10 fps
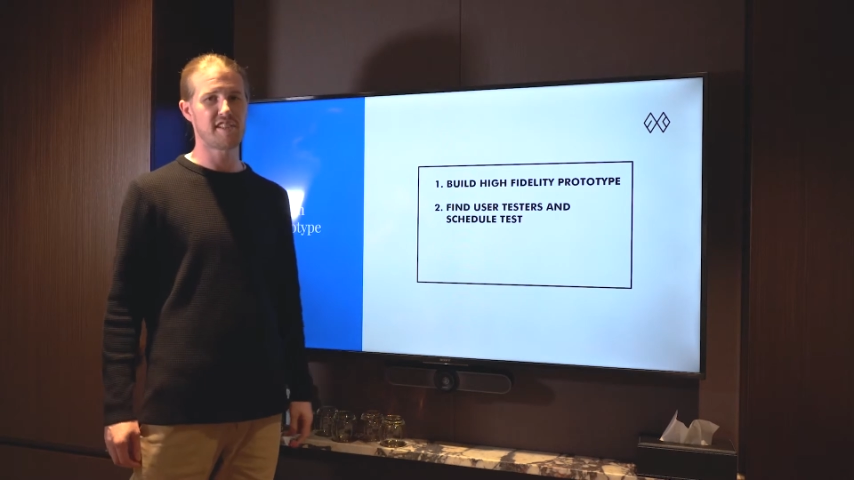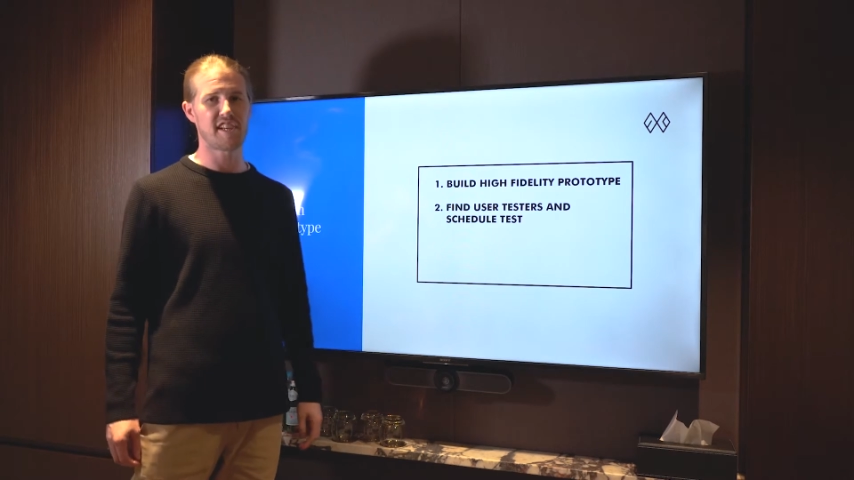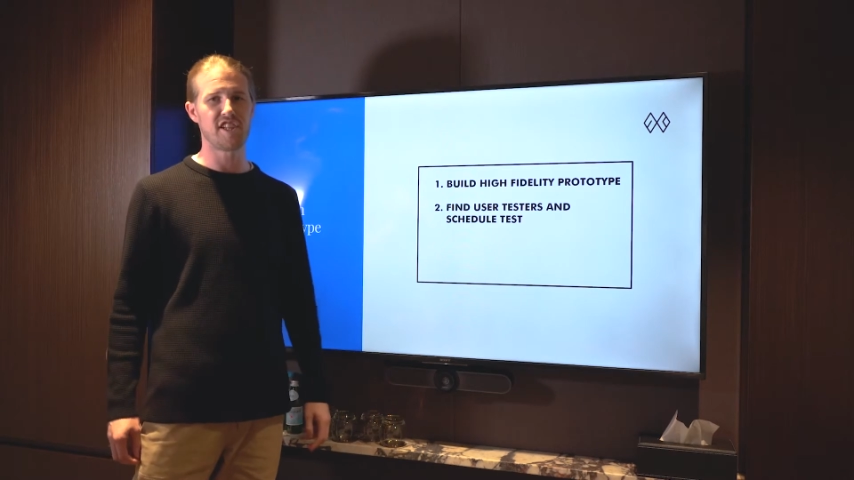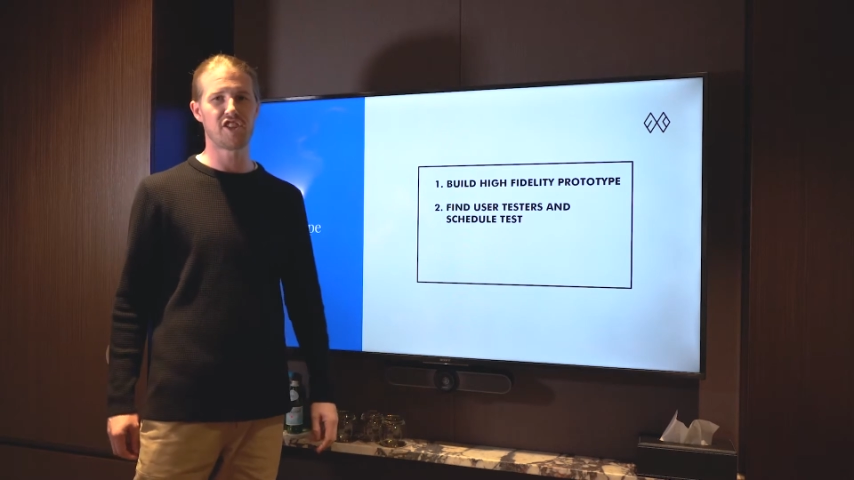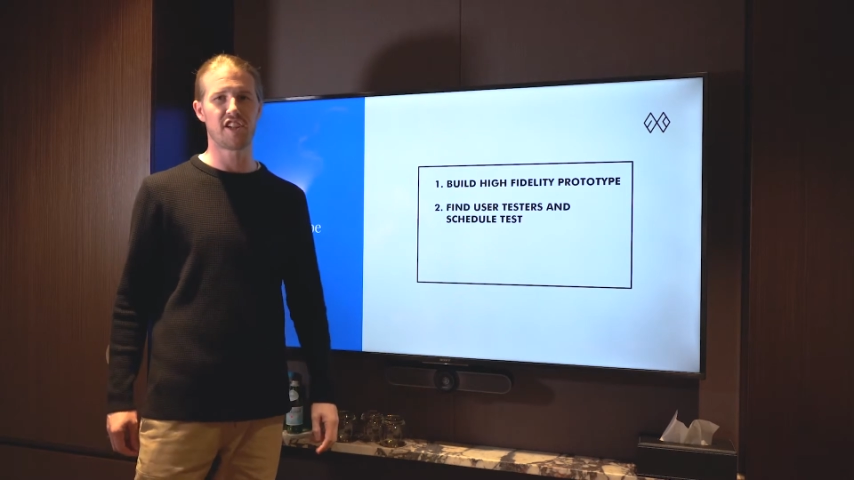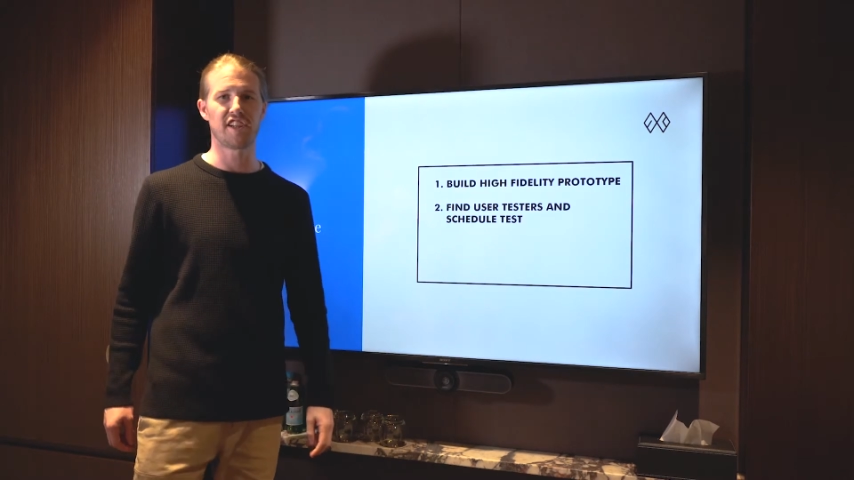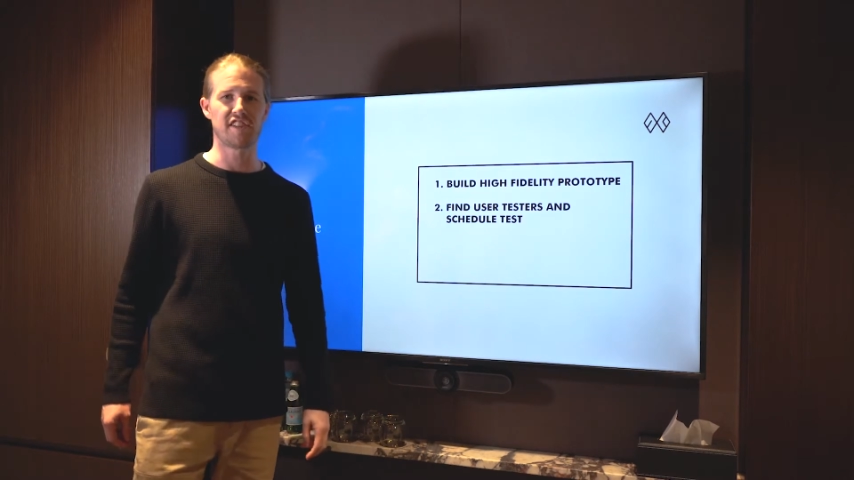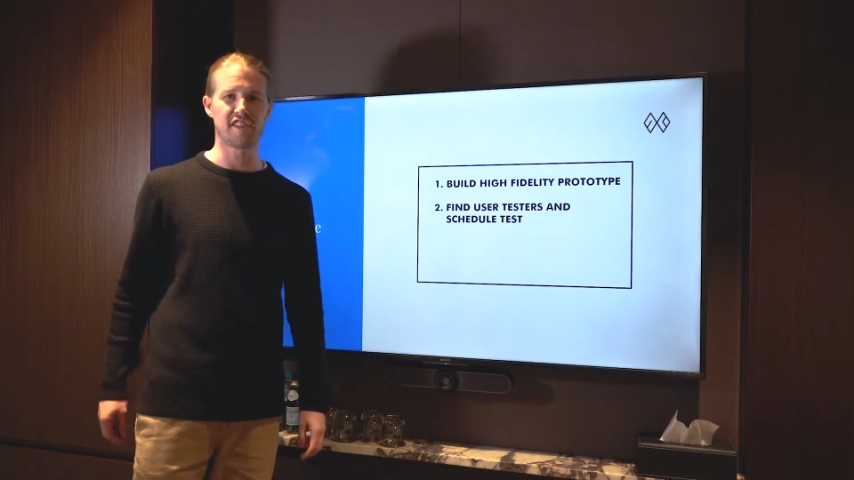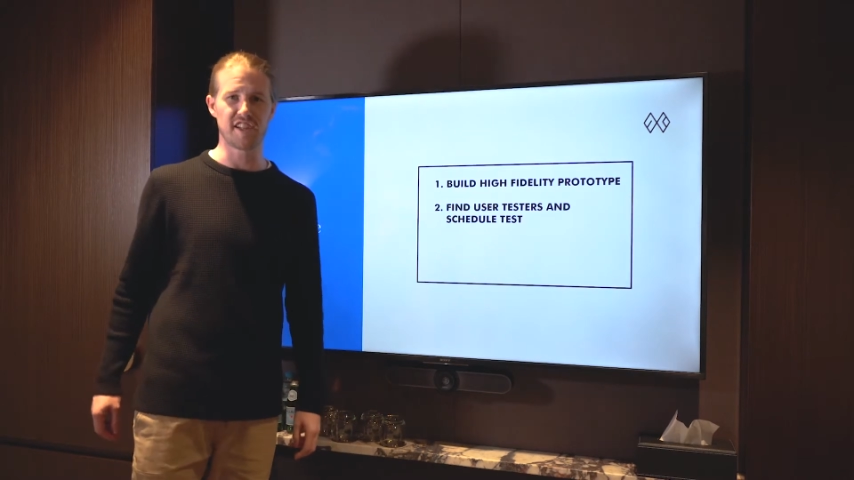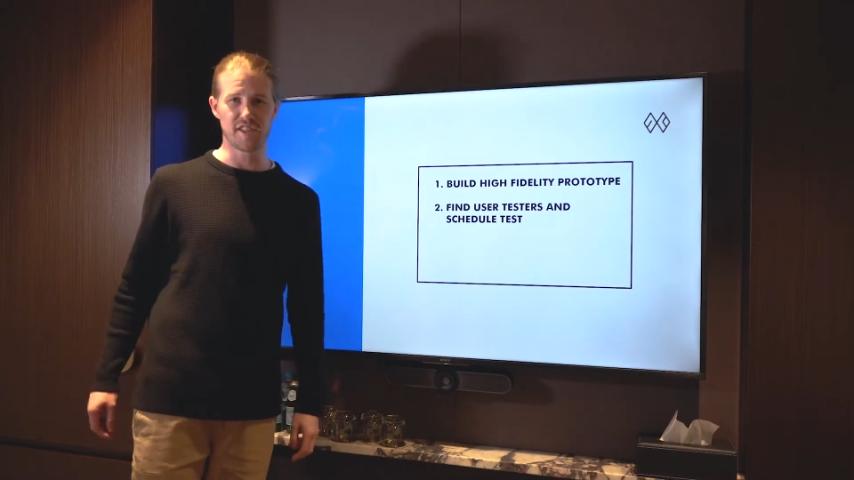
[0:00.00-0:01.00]

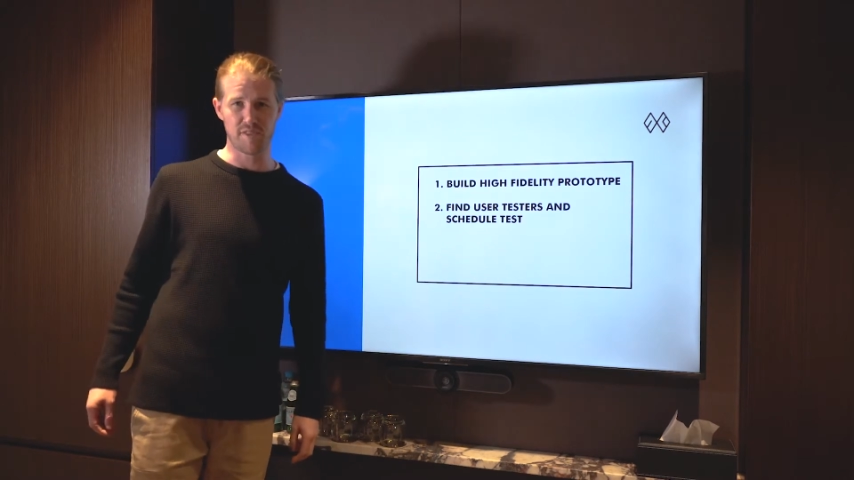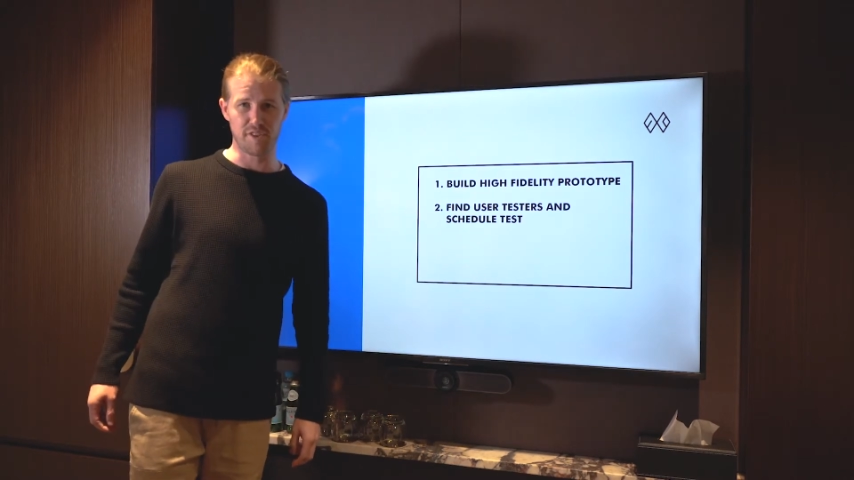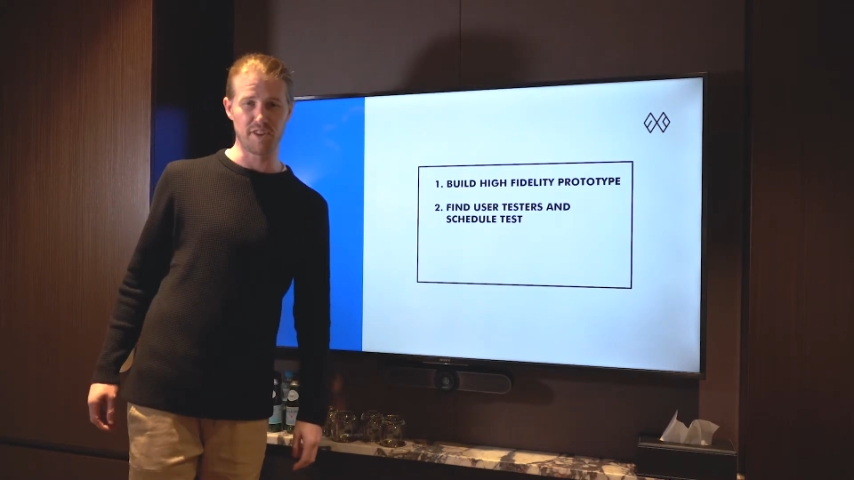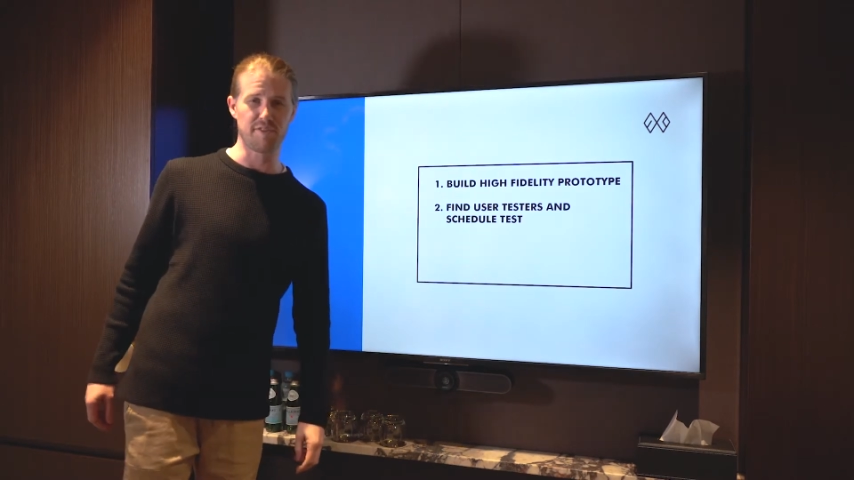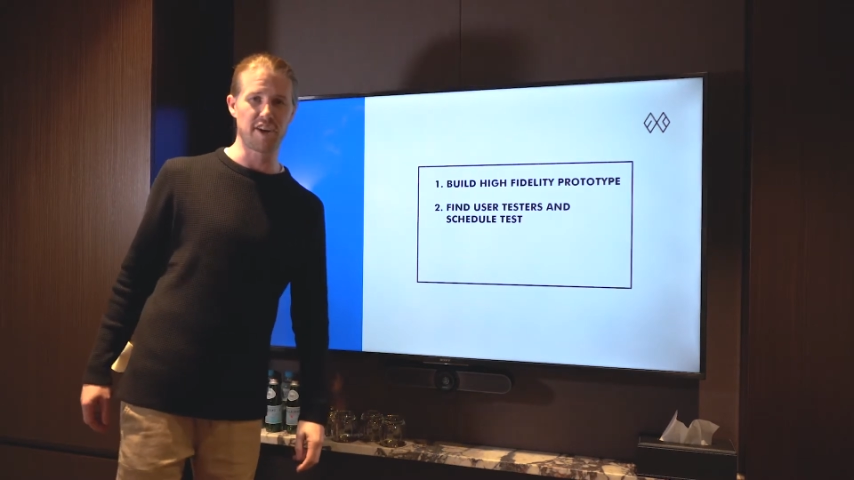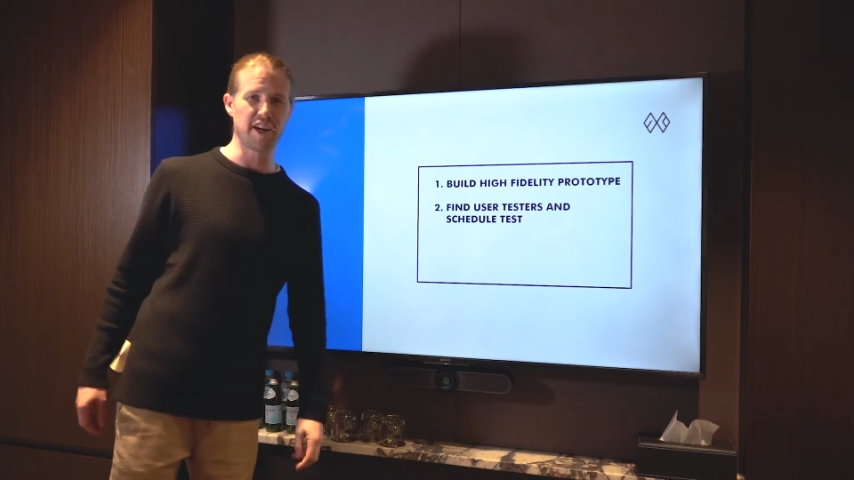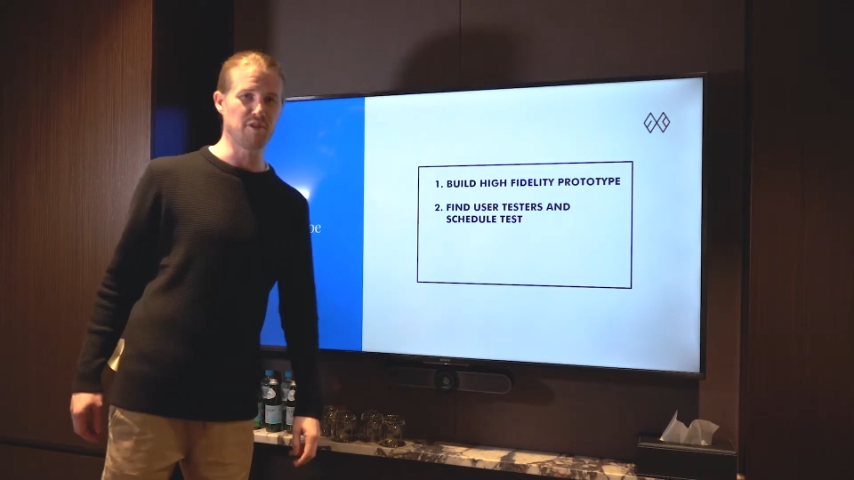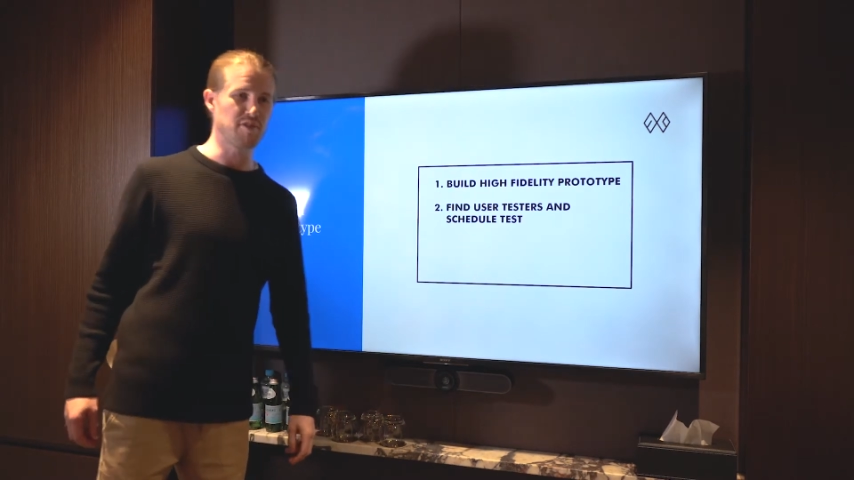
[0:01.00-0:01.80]
scheduling tests for the final